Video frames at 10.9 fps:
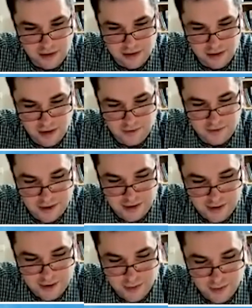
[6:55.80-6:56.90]
has seen this
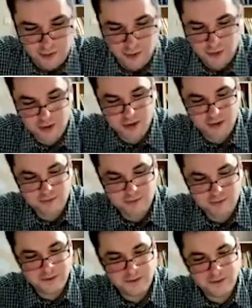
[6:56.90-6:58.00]
move already.
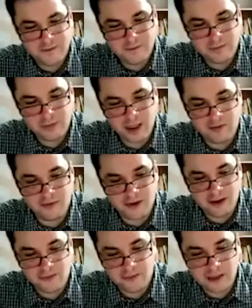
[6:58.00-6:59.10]
a5.
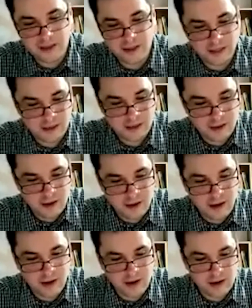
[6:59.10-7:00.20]
Then
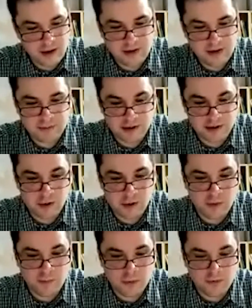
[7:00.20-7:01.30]
it's how to
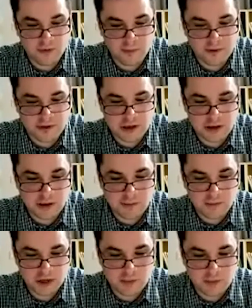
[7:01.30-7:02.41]
improve the position.
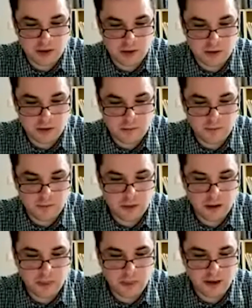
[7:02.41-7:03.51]
Bishop d2,
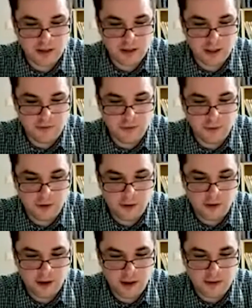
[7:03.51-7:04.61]
knight a4, and